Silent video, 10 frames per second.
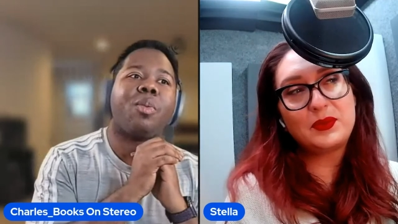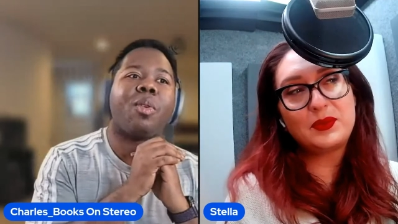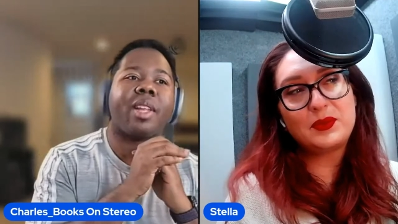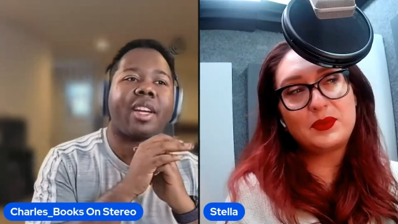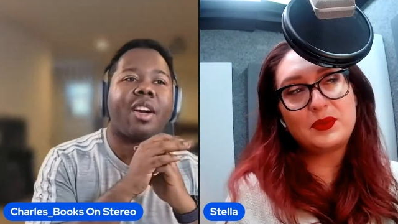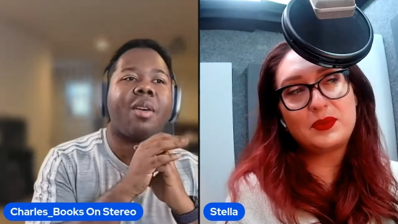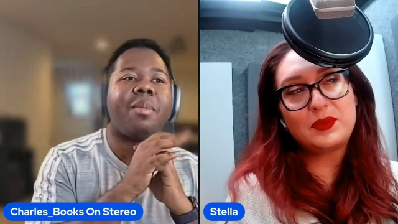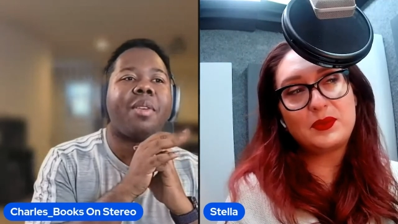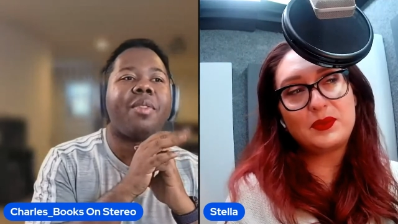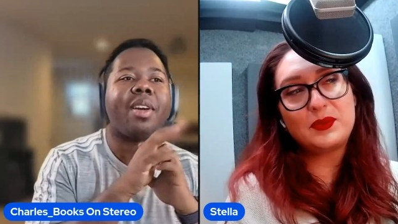Speaker 1: or like um,
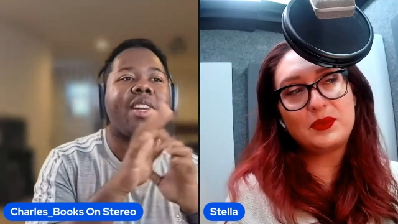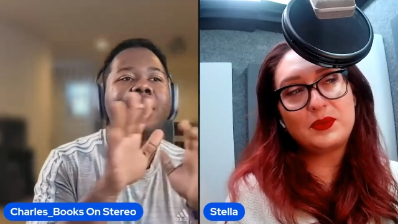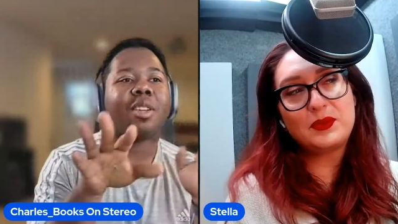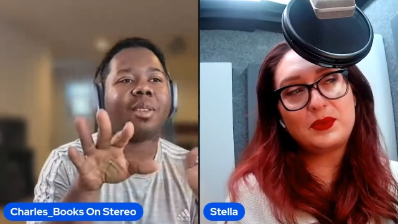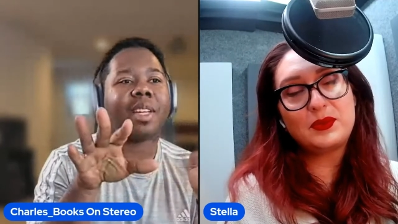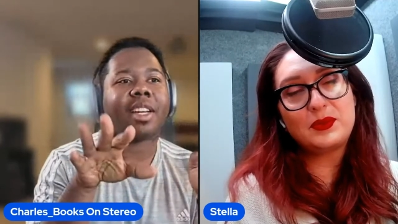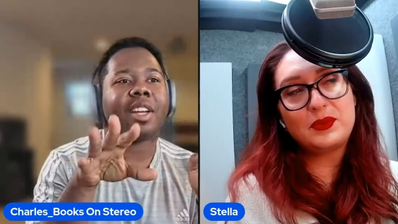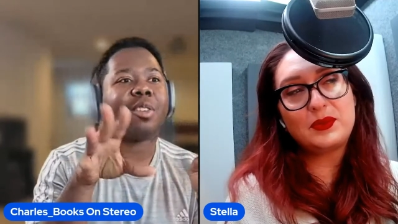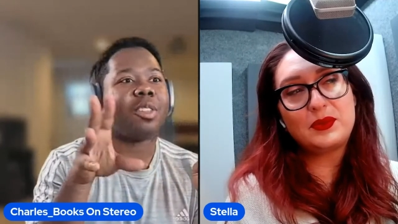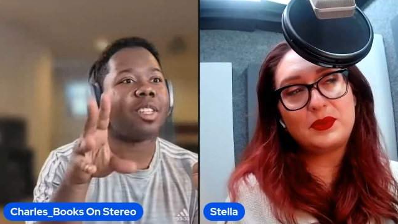if you had another like I know
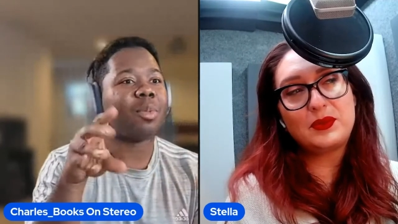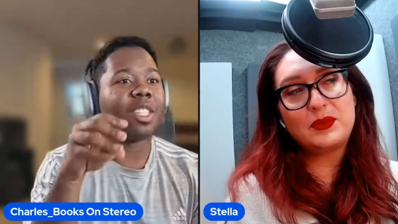you did with